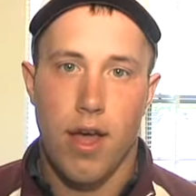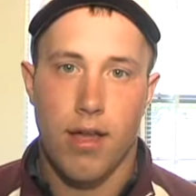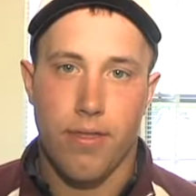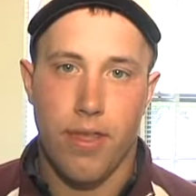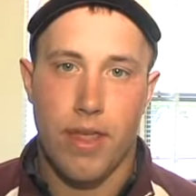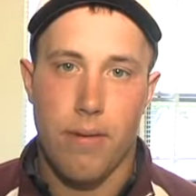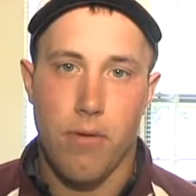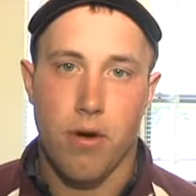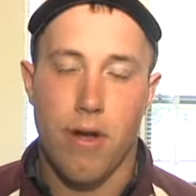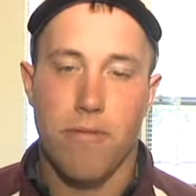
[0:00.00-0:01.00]
I think that'd be
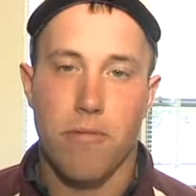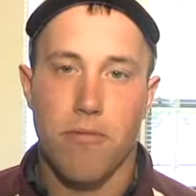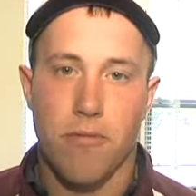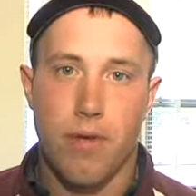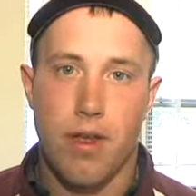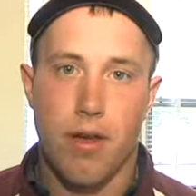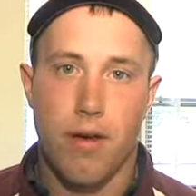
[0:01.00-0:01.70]
more comfortable for me.